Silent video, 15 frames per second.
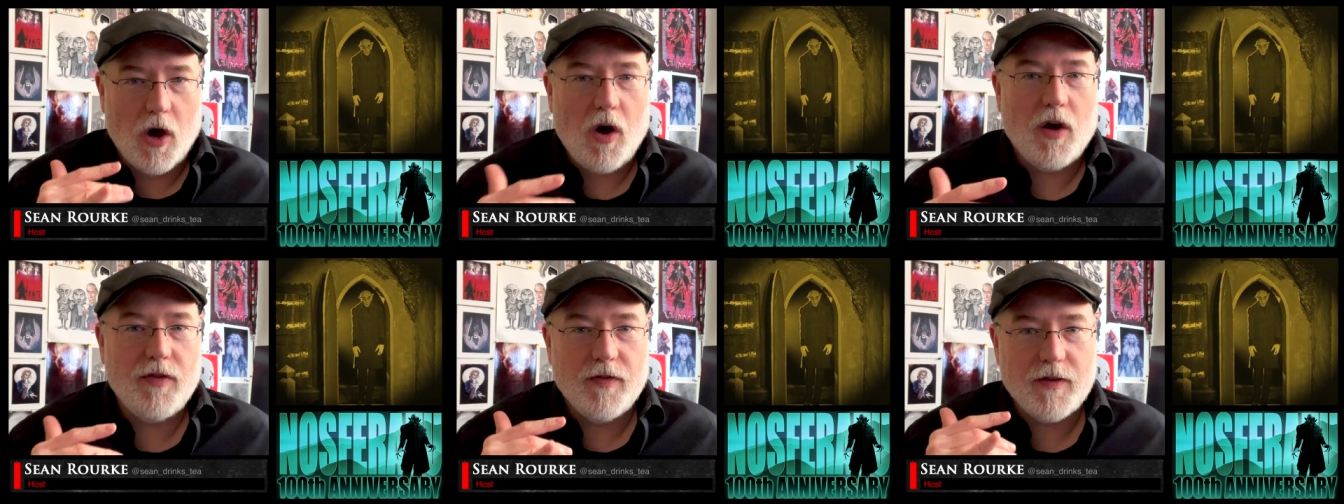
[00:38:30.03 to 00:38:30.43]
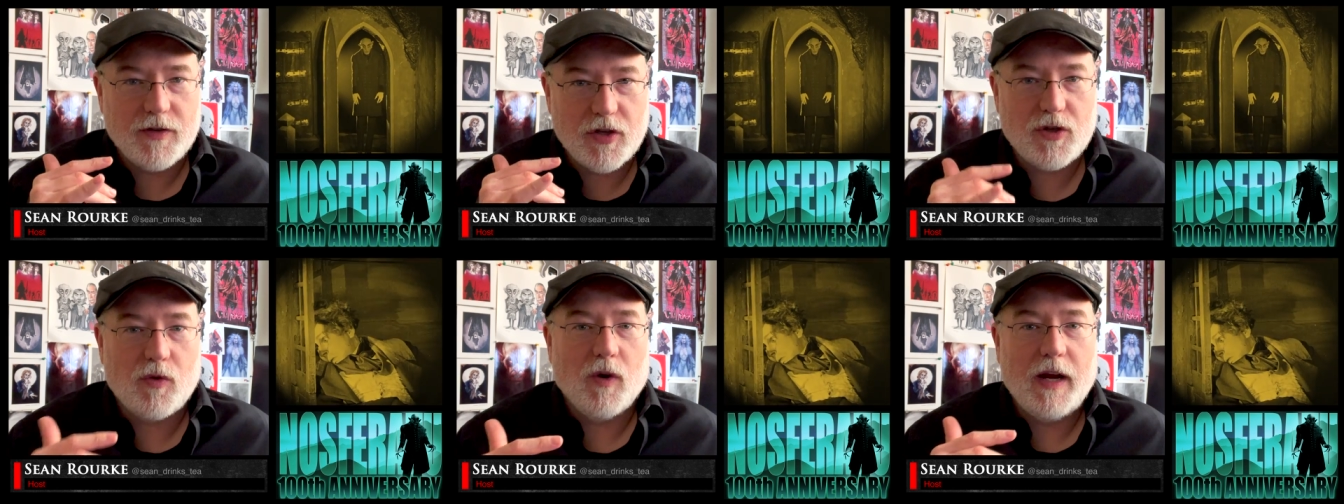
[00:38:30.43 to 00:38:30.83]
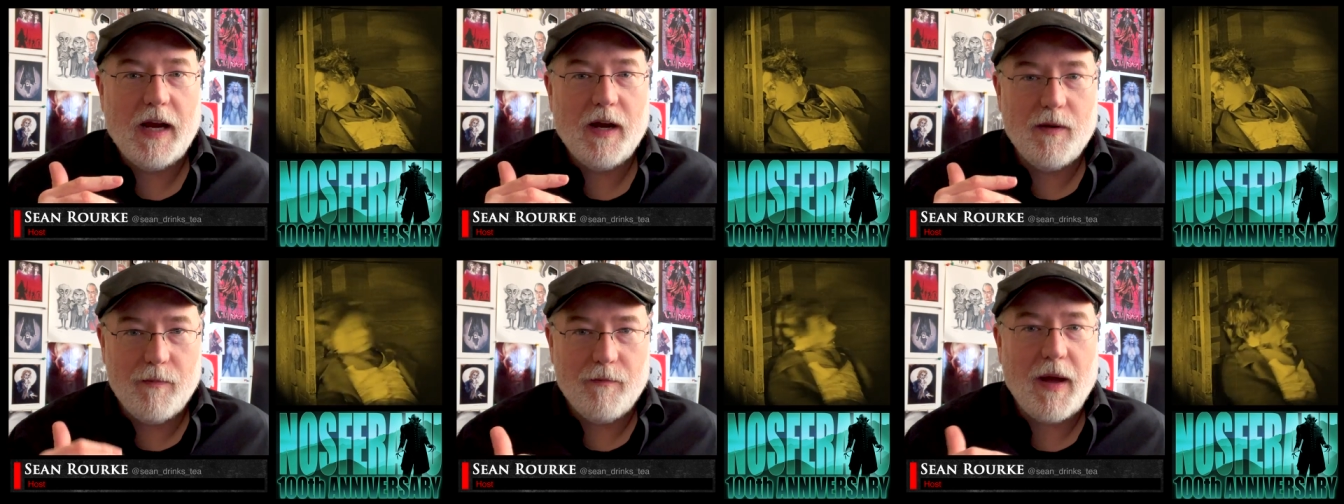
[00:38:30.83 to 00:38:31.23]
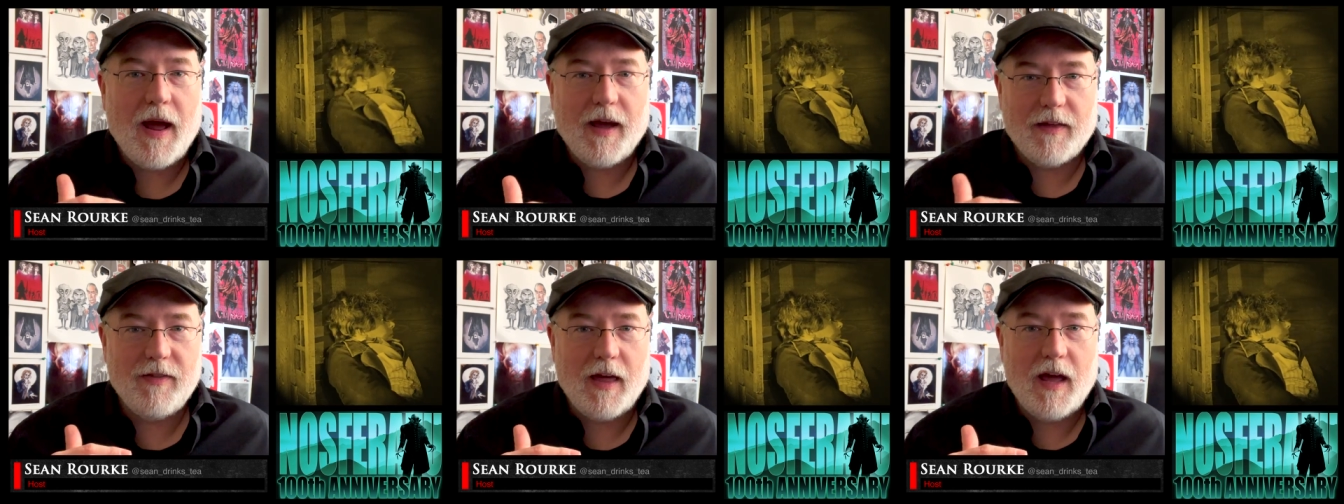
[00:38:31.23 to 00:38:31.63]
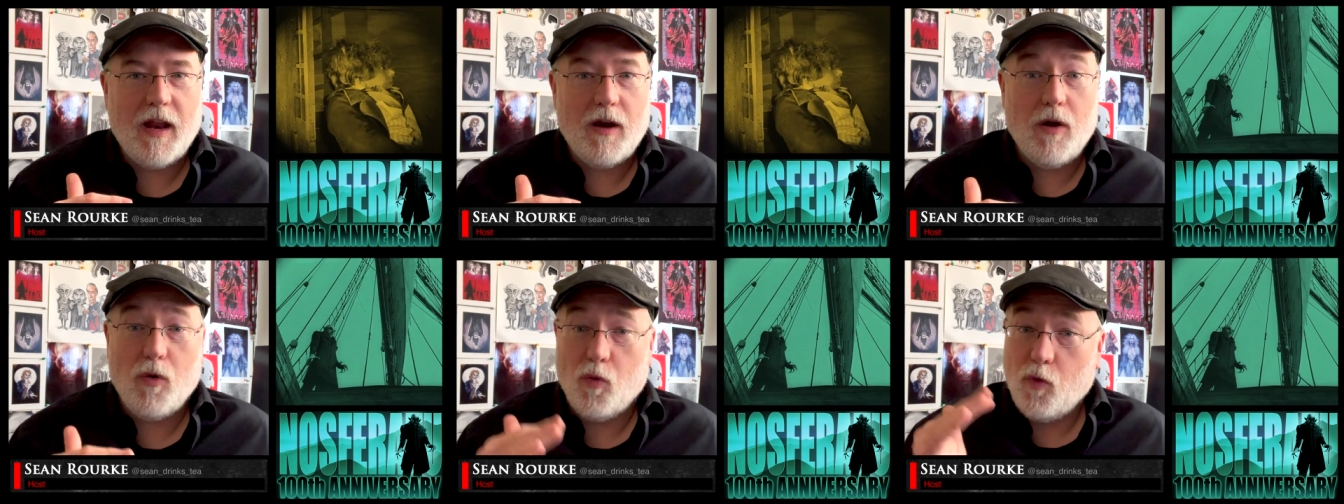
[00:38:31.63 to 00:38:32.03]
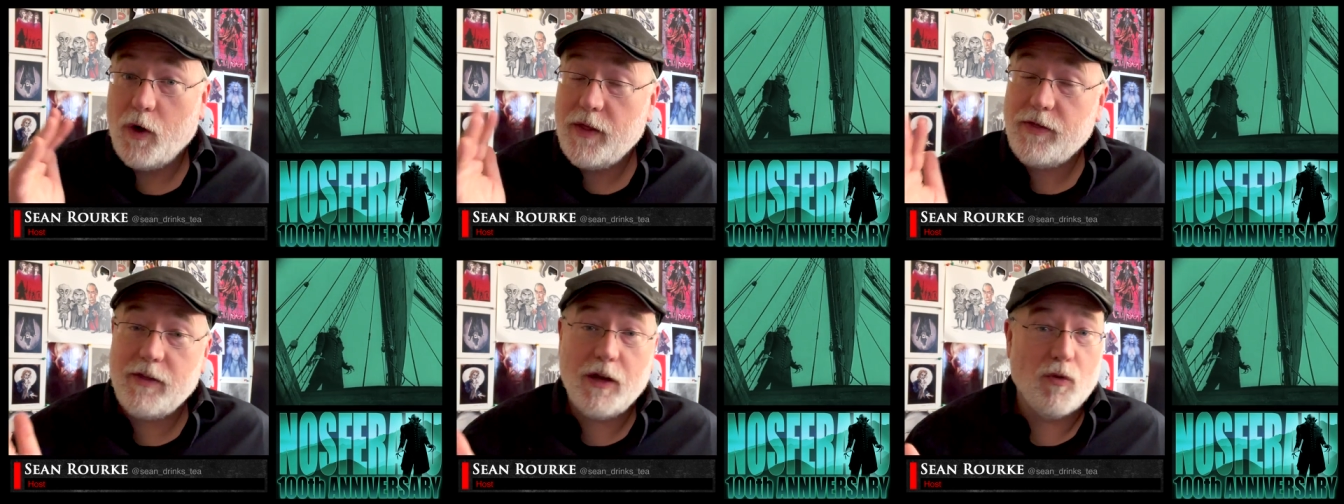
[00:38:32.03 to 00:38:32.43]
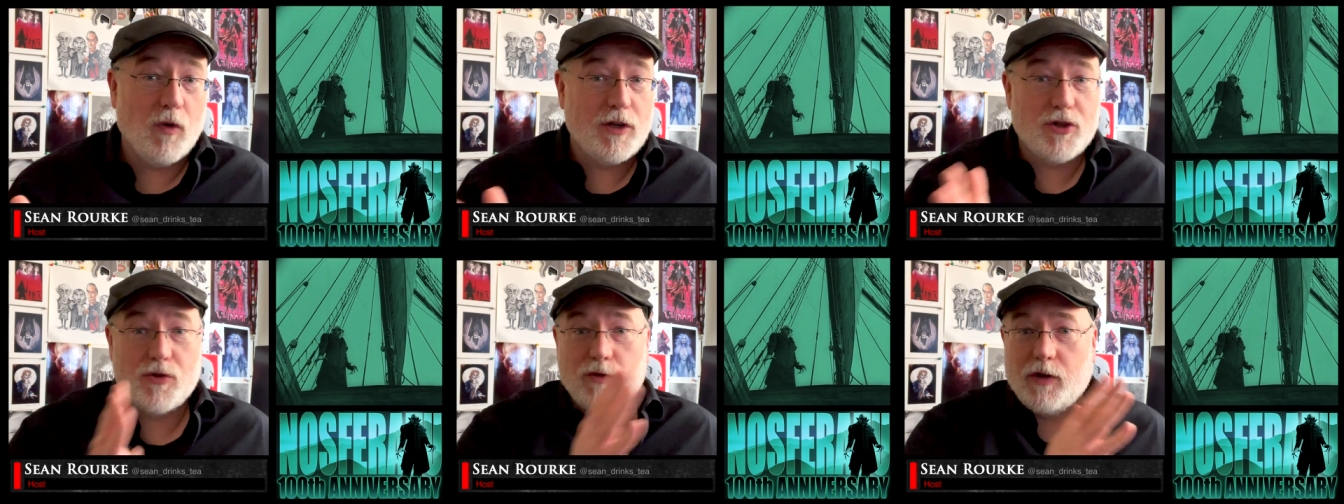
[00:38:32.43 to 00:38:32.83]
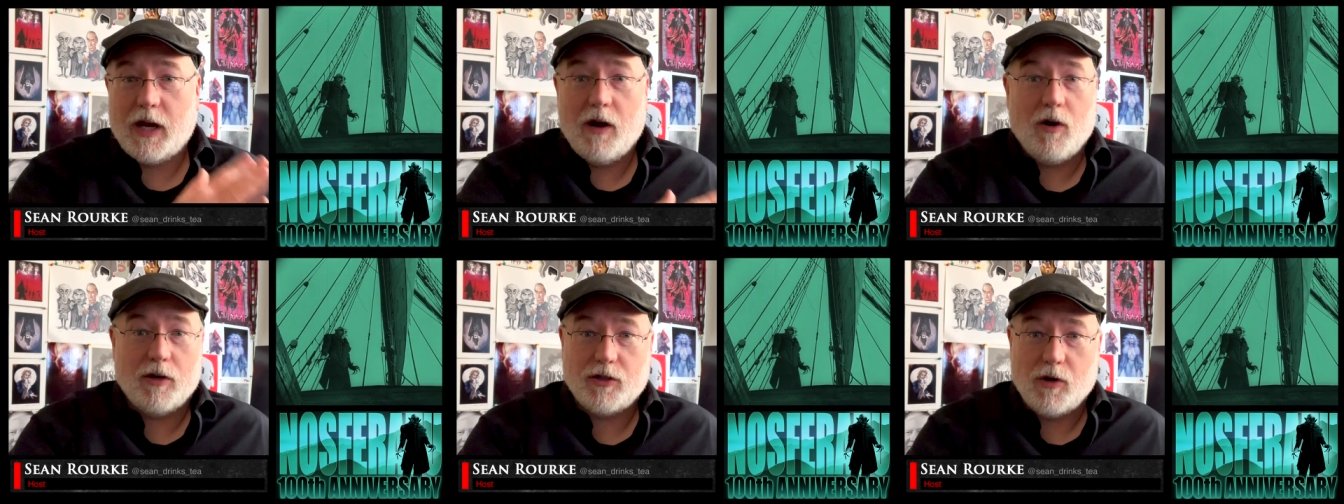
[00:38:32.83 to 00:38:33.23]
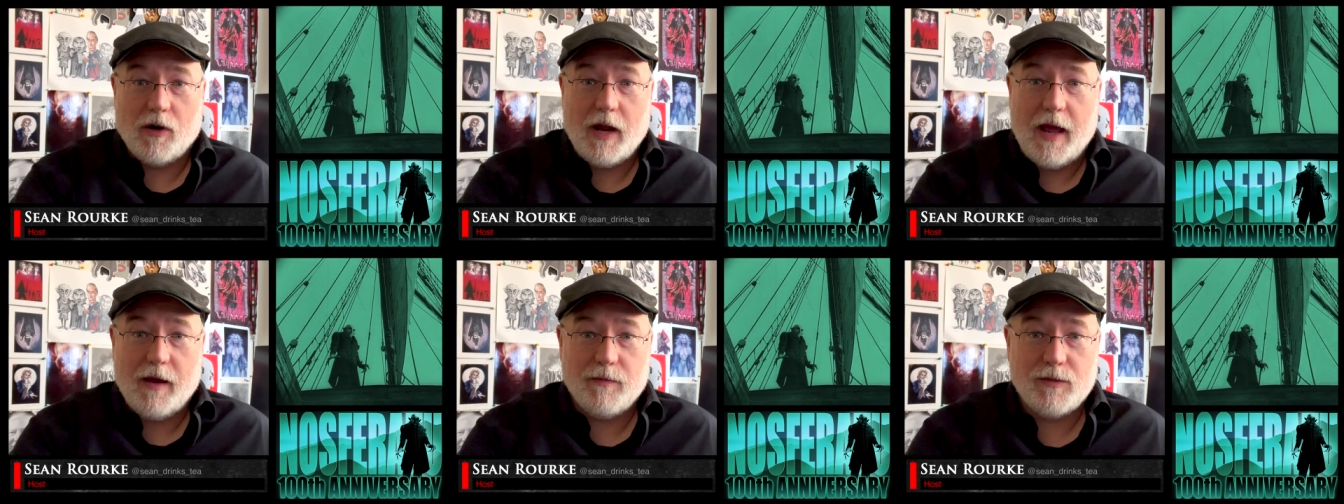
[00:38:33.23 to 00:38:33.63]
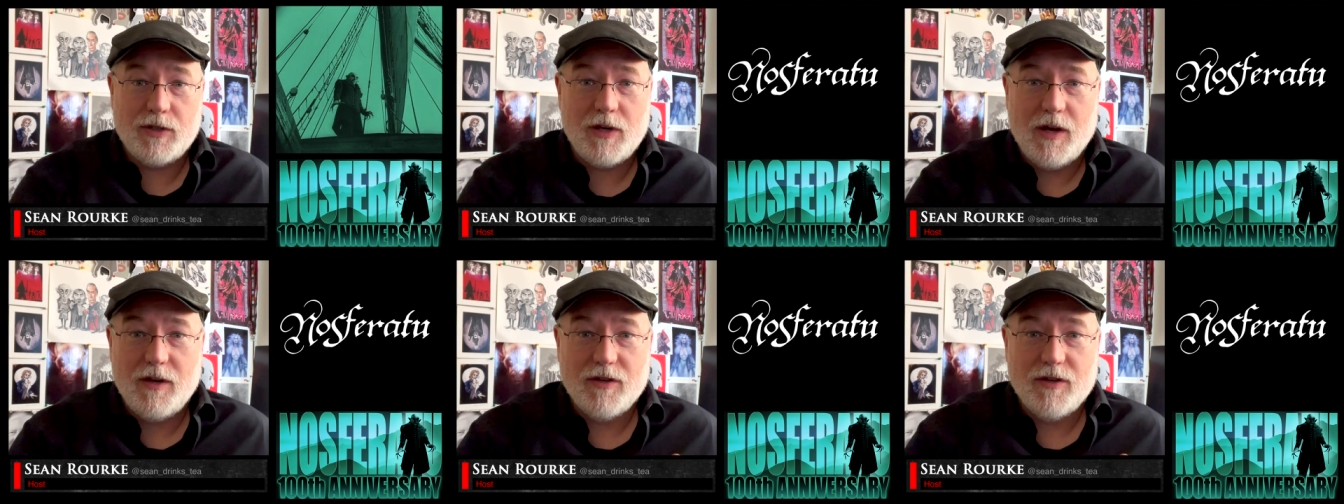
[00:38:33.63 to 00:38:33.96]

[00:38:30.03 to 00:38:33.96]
on the screen back then with the original character names.